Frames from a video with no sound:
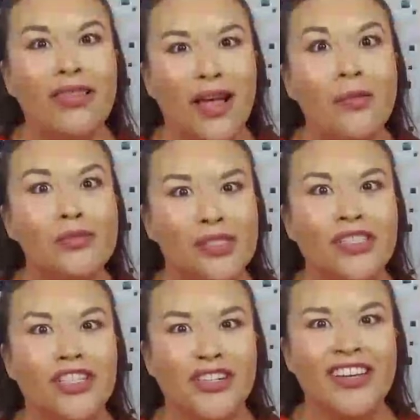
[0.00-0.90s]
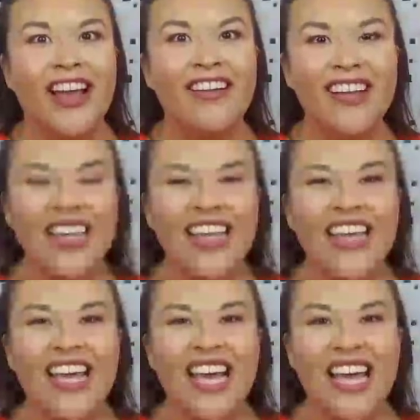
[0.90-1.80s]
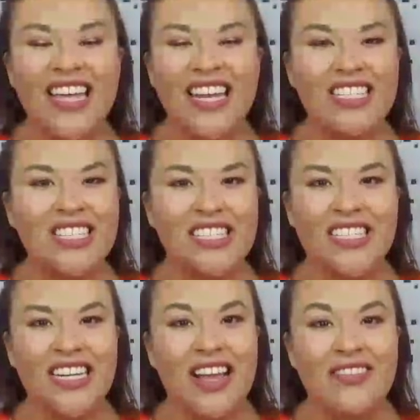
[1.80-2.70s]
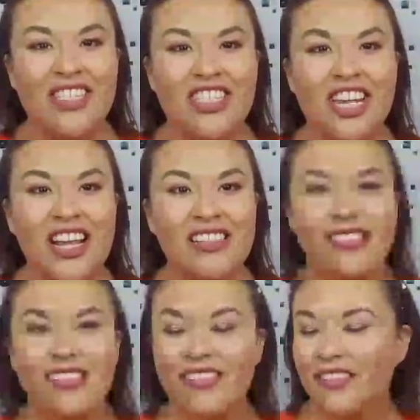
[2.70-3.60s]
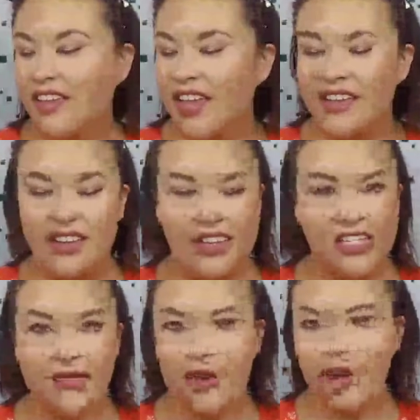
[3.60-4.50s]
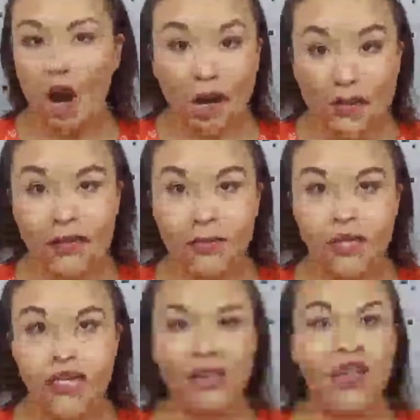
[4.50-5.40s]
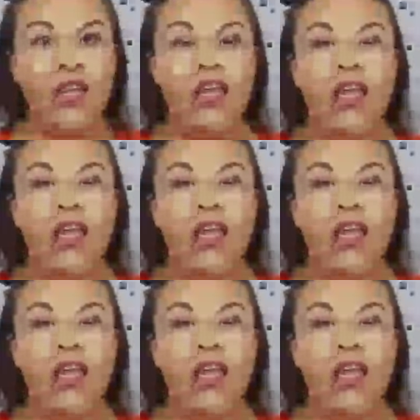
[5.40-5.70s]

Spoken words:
almost a year now, and I just didn't have any chance, and then the editing is very hard for me,